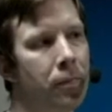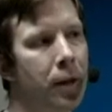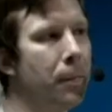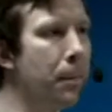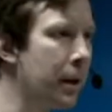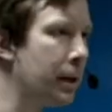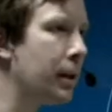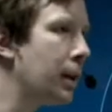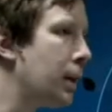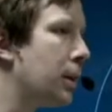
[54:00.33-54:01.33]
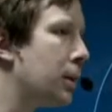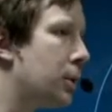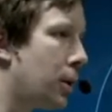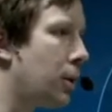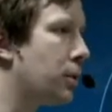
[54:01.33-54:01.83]
that are built
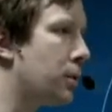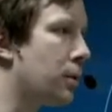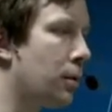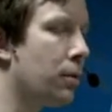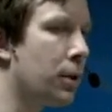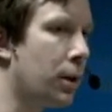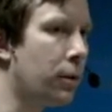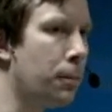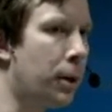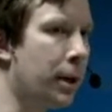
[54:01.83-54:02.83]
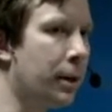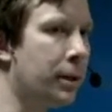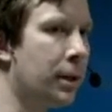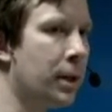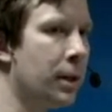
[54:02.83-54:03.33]
into the Security
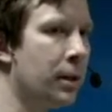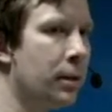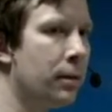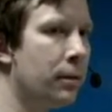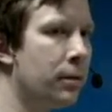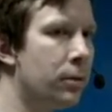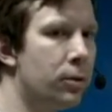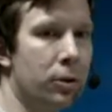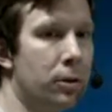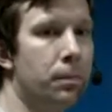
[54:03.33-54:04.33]
Copilot just